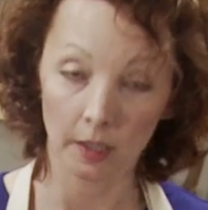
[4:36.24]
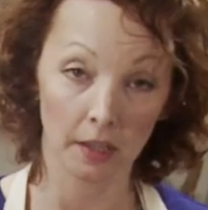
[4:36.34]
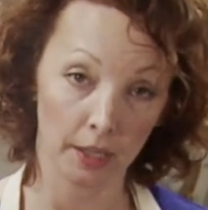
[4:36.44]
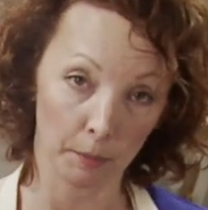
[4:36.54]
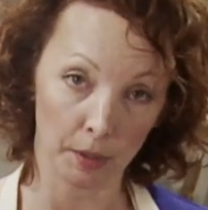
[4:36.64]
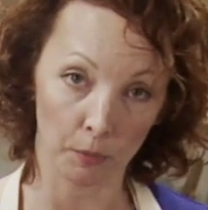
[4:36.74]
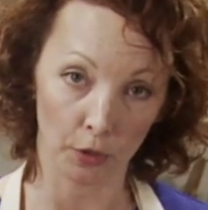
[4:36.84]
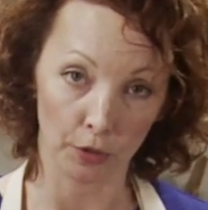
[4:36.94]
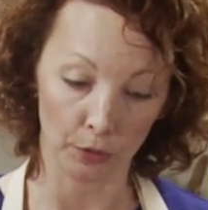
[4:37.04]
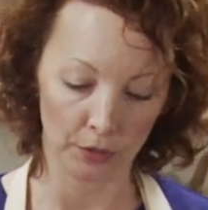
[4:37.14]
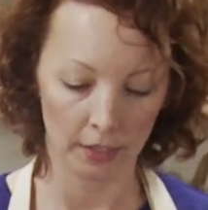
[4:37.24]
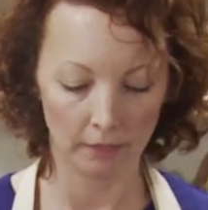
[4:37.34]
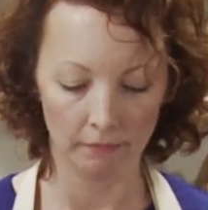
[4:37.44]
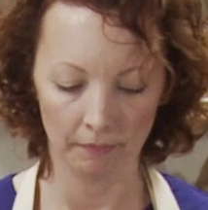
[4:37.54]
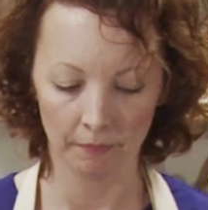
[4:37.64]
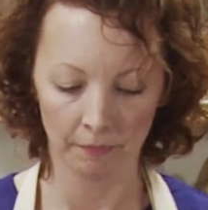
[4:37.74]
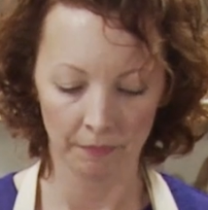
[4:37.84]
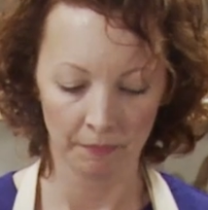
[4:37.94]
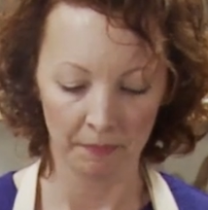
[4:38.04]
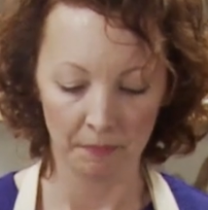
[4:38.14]
a little bit more toasted,
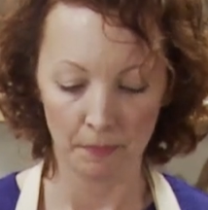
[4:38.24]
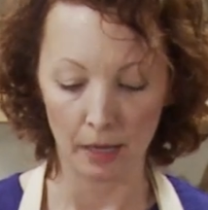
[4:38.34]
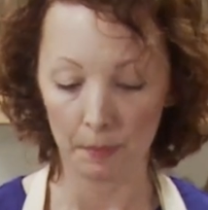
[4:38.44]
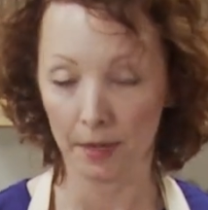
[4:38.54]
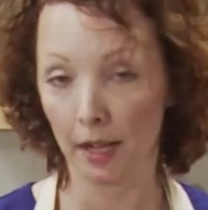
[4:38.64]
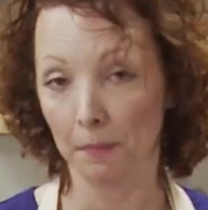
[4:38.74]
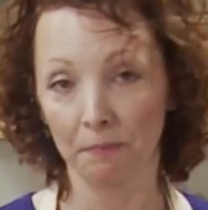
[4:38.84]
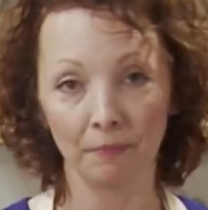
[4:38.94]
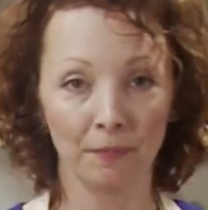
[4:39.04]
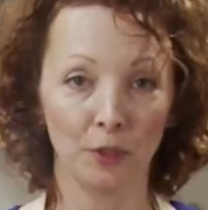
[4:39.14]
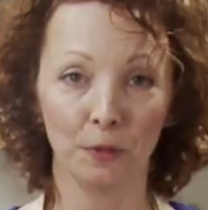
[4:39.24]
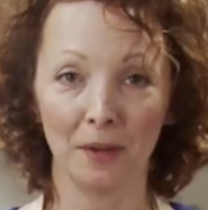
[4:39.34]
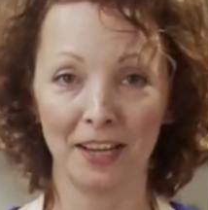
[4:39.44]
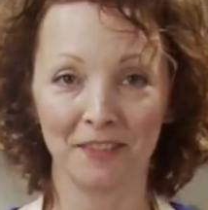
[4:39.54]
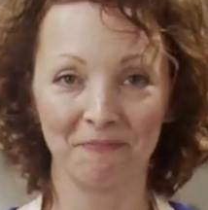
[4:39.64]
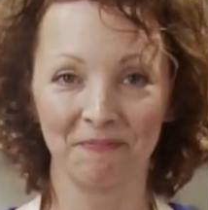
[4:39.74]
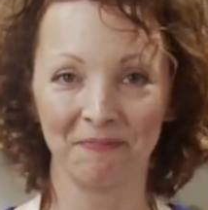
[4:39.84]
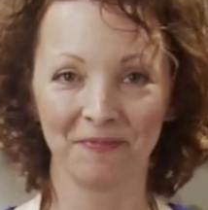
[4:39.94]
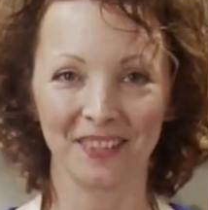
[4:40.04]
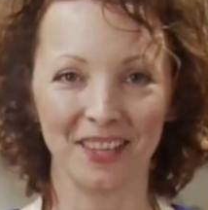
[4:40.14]
pop it off, you're ready.
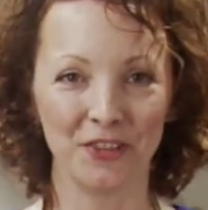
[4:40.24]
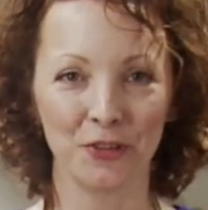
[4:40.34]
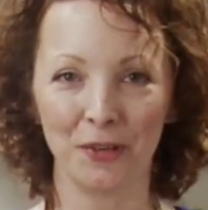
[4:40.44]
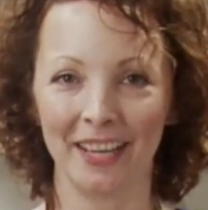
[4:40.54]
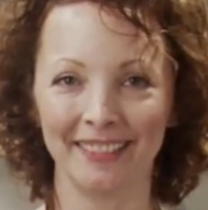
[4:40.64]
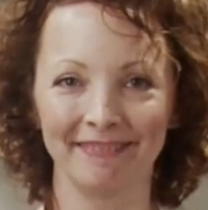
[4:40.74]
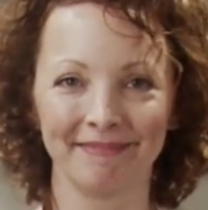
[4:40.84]
Enjoy.